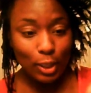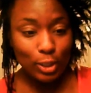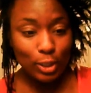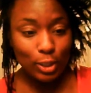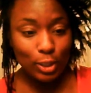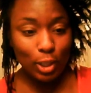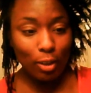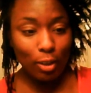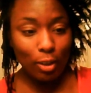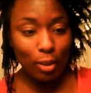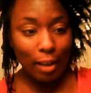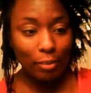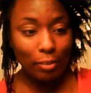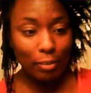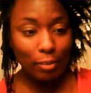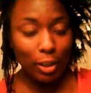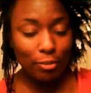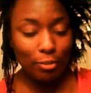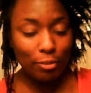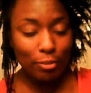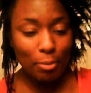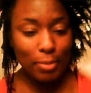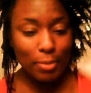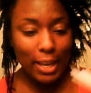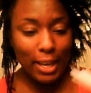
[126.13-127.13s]
So I've
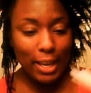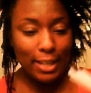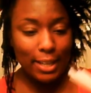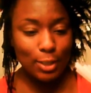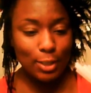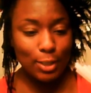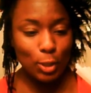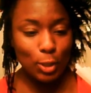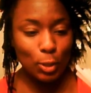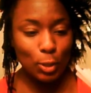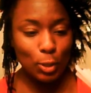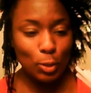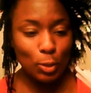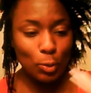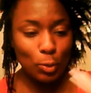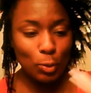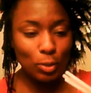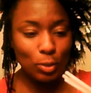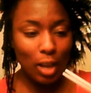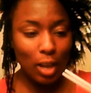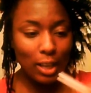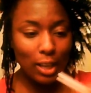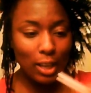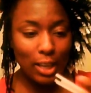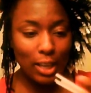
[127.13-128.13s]
learned from then to
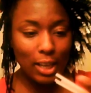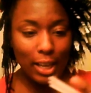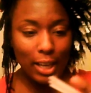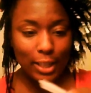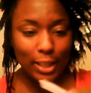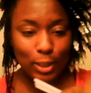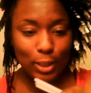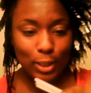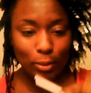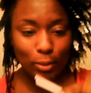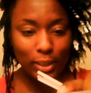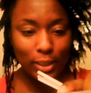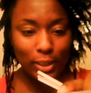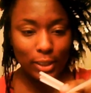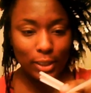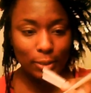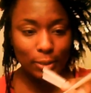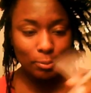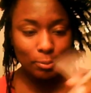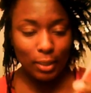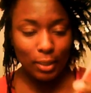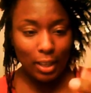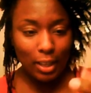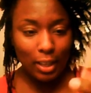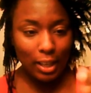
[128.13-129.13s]
not cut it so
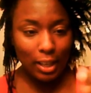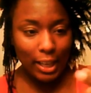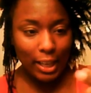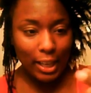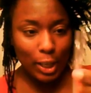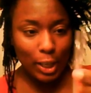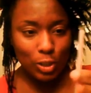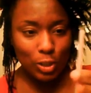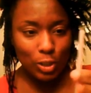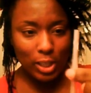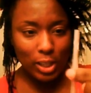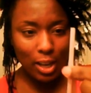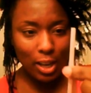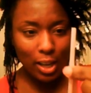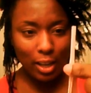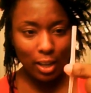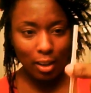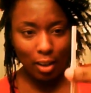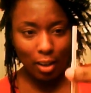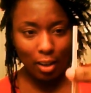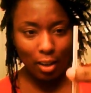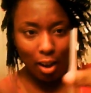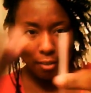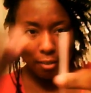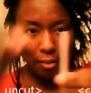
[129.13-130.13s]
little. I usually
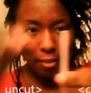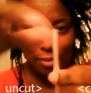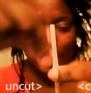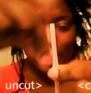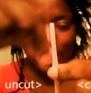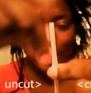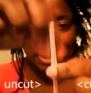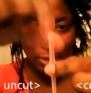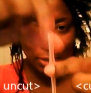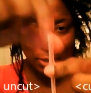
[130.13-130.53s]
cut off this